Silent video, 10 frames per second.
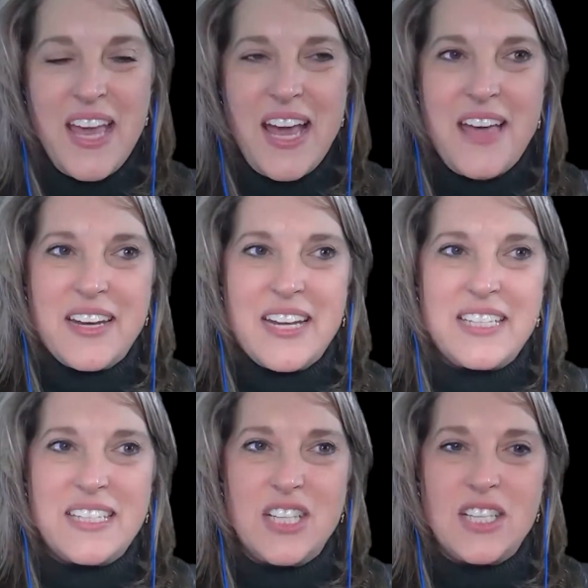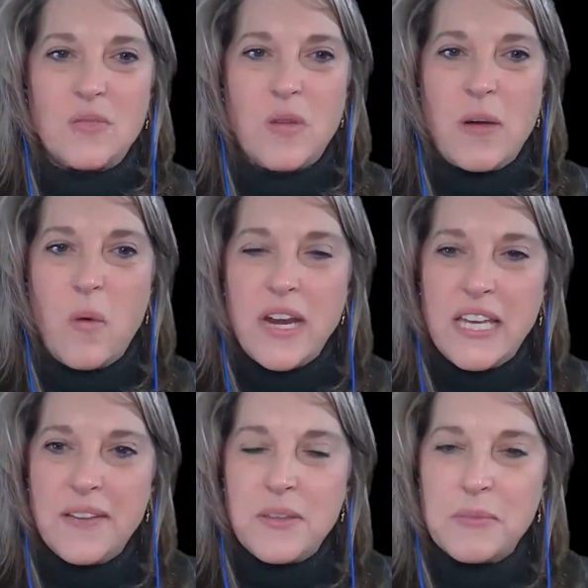And then she says, well, I want to
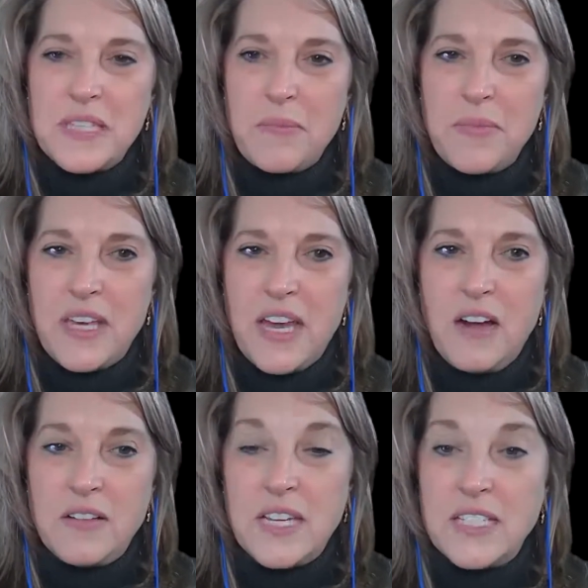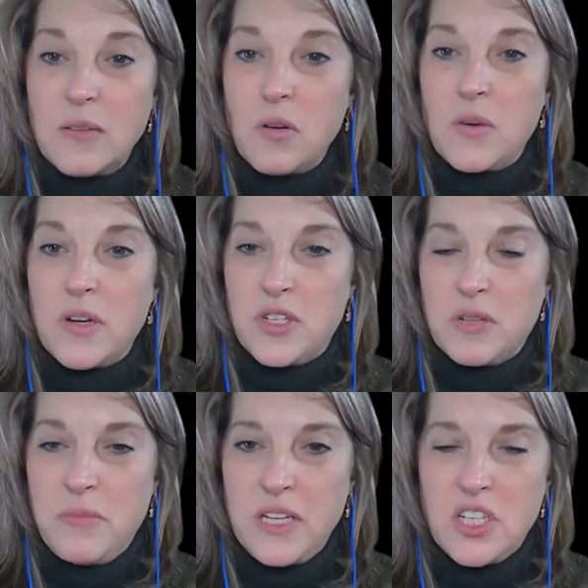give them something else. I said, well, what is your
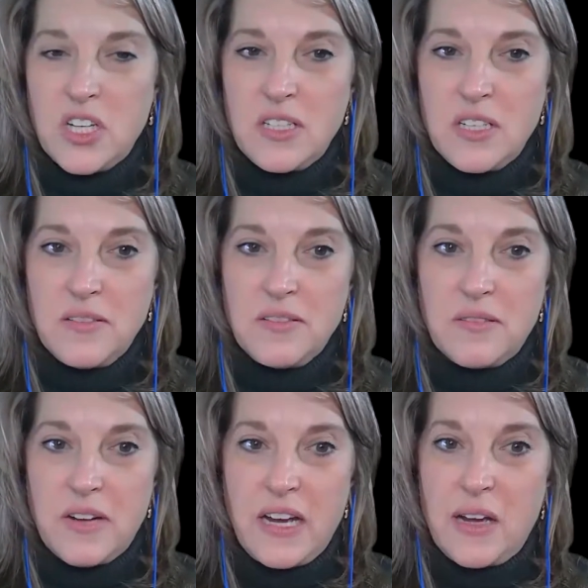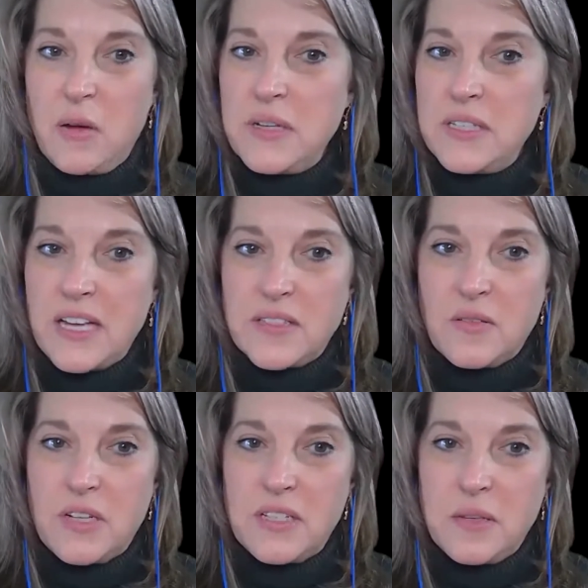budget? Right? I always ask,
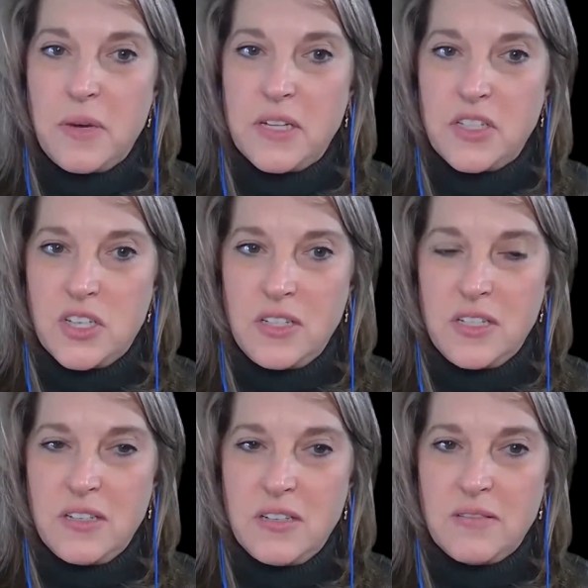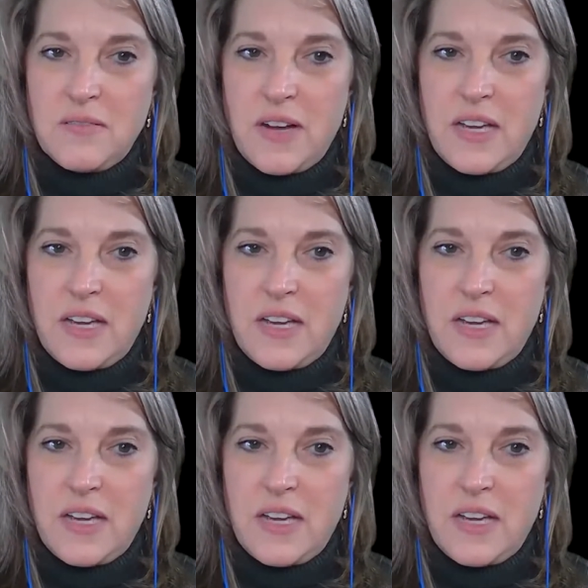what is a budget? Right?